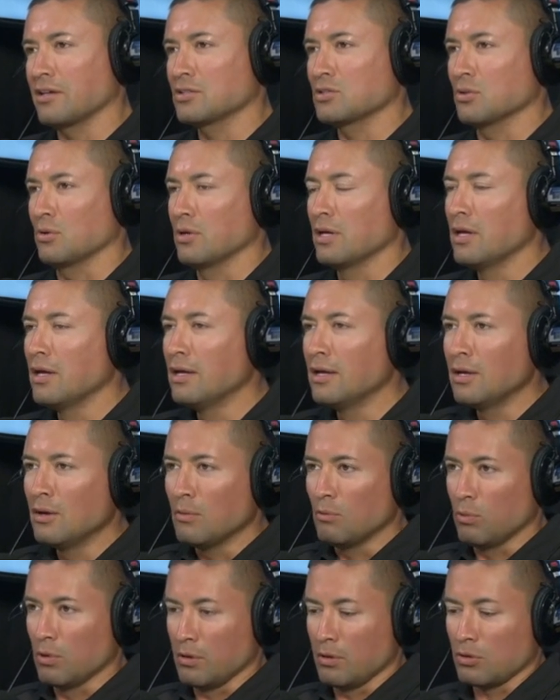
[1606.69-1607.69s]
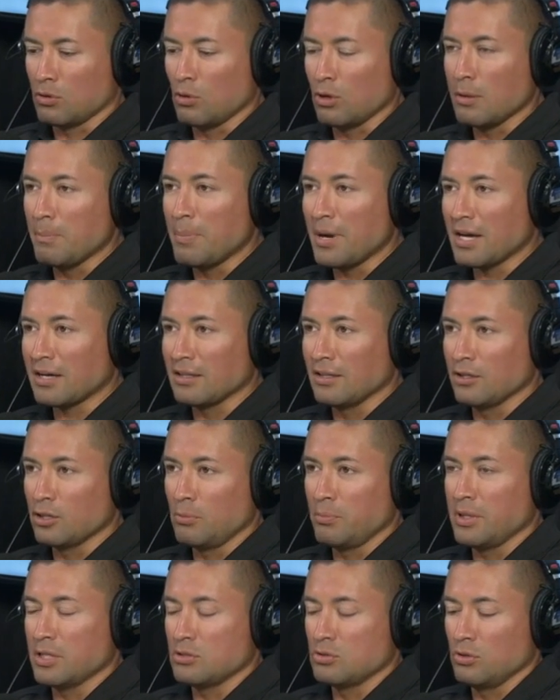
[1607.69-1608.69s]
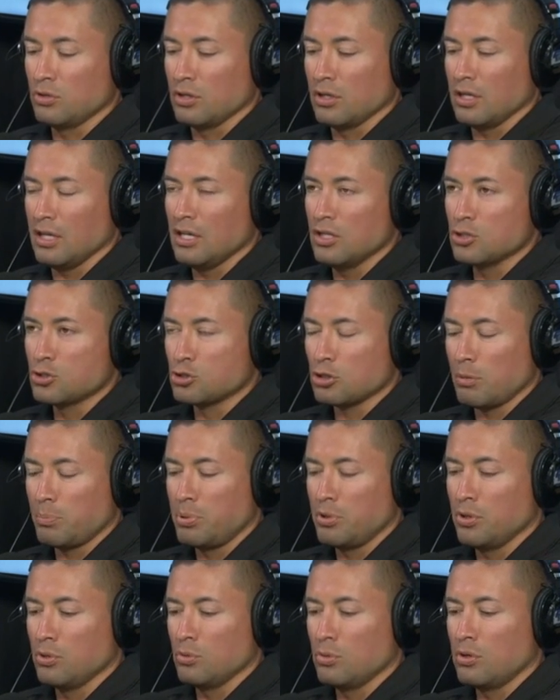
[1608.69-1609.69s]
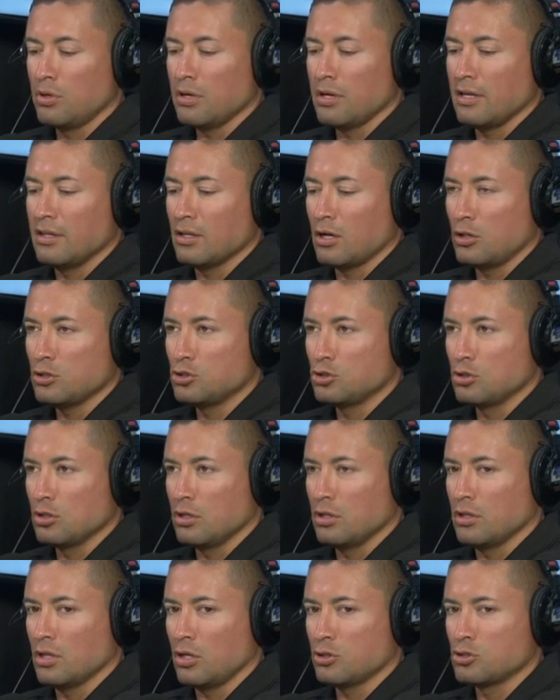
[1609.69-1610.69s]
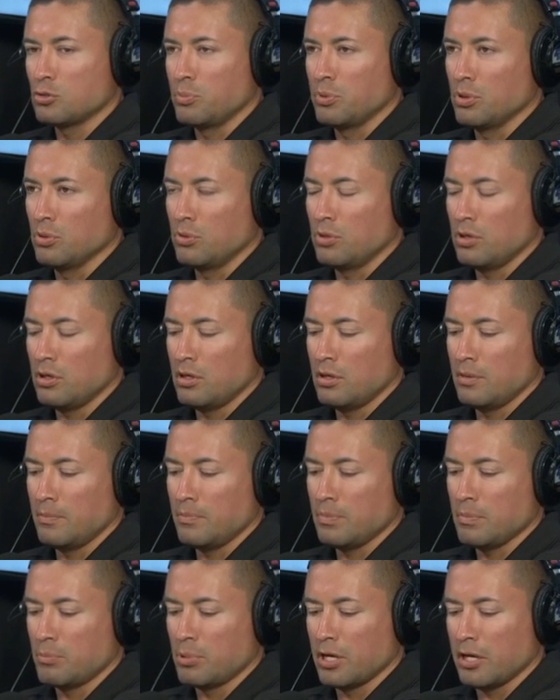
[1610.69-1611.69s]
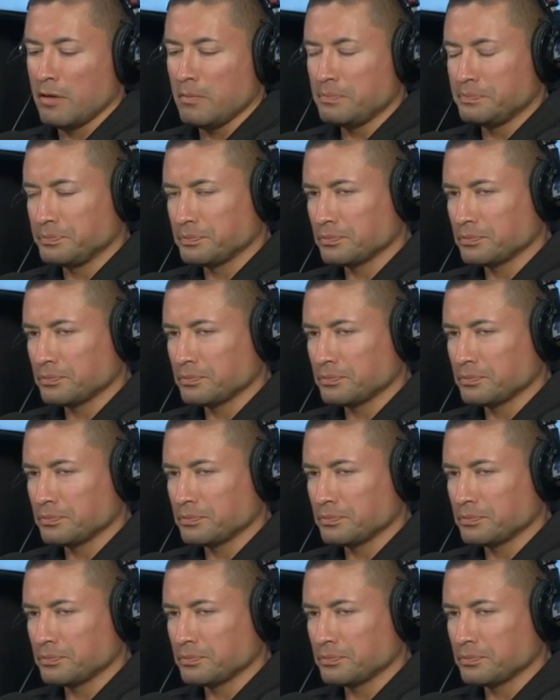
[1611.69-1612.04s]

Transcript: So, what going back a little bit to the intrapreneur and non an entrepreneur, uh, Brad.